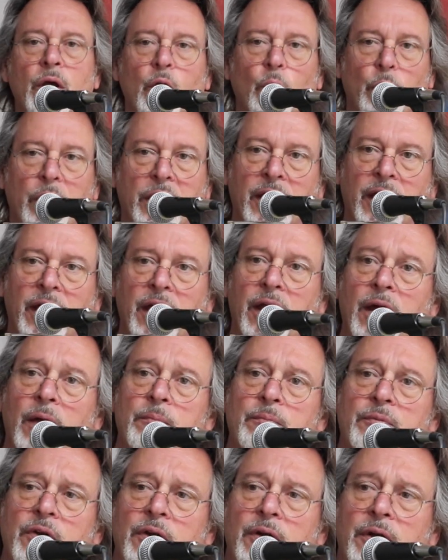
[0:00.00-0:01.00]
We
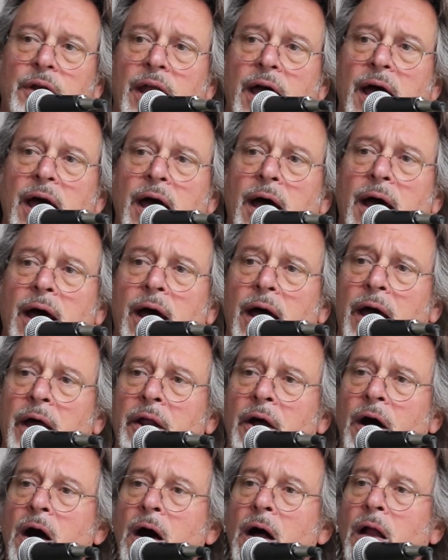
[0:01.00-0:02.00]
camped in
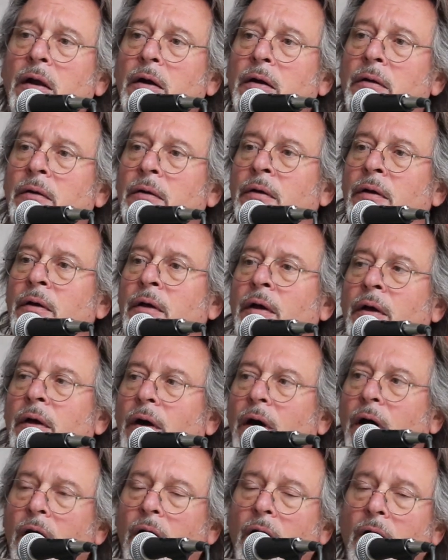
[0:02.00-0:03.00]
that holler
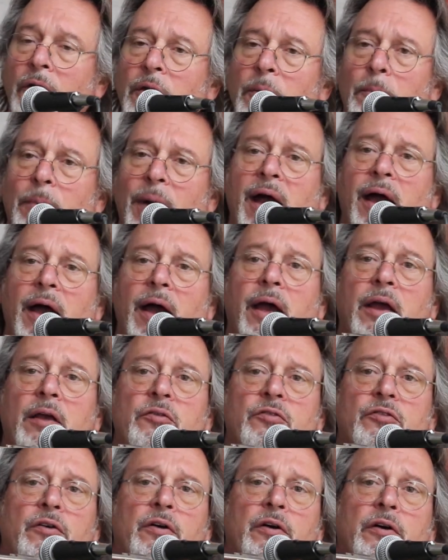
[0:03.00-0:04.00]
on the
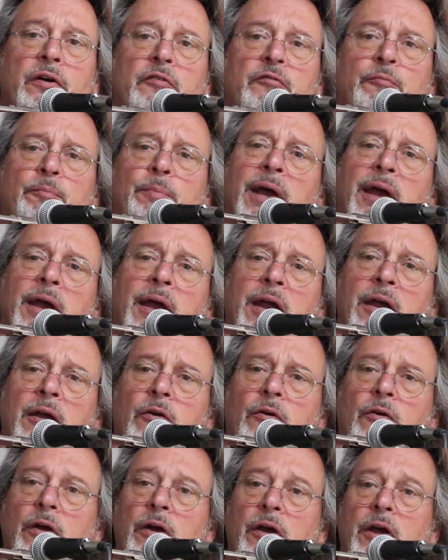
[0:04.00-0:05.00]
banks of Paint
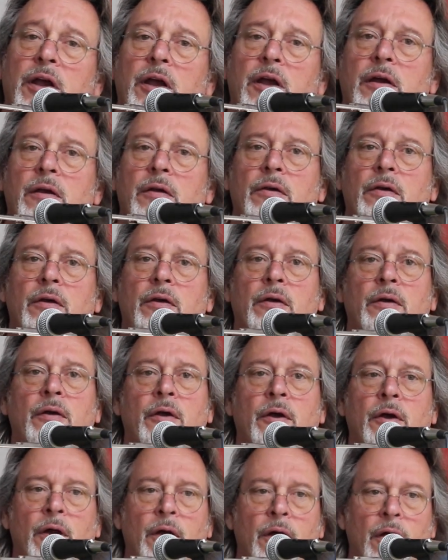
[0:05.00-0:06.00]
Creek,
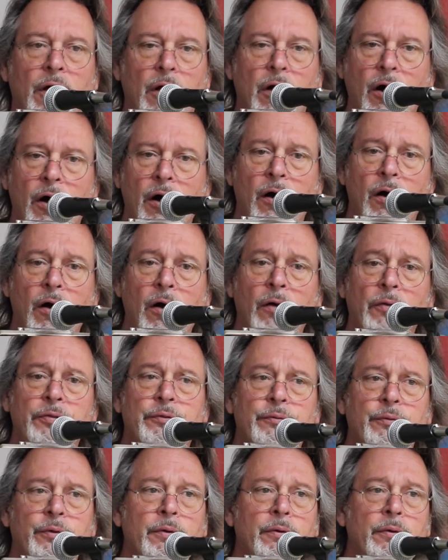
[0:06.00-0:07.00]
all
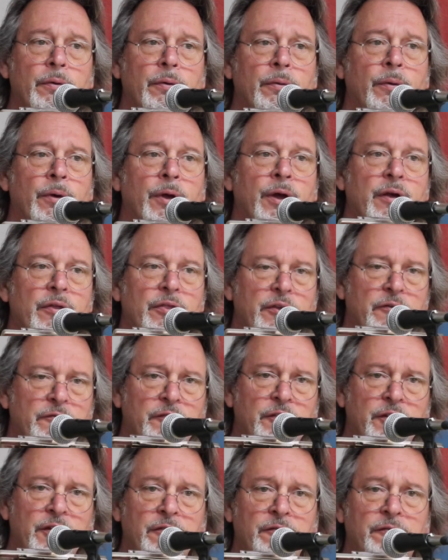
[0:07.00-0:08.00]
through the
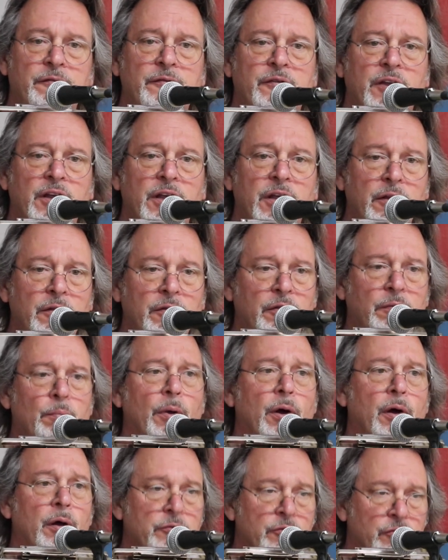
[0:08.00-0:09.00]
15th
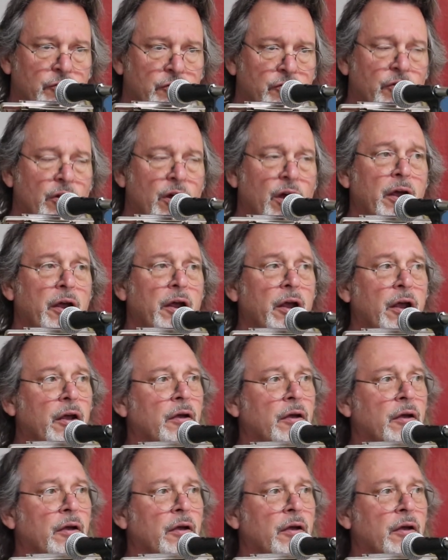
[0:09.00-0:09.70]
month strike.